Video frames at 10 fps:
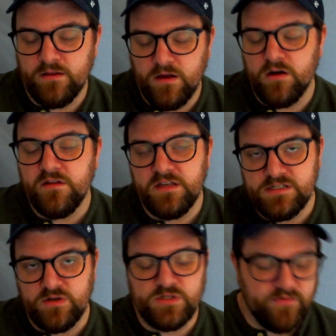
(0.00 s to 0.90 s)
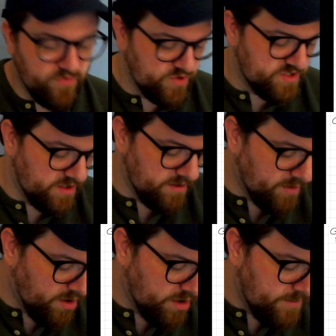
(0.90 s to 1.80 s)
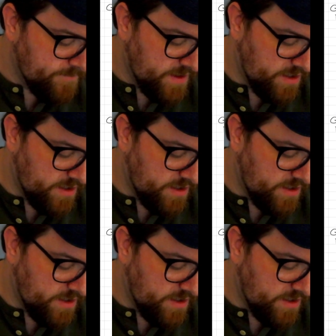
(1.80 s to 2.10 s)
Earth exerts a force on the ball, and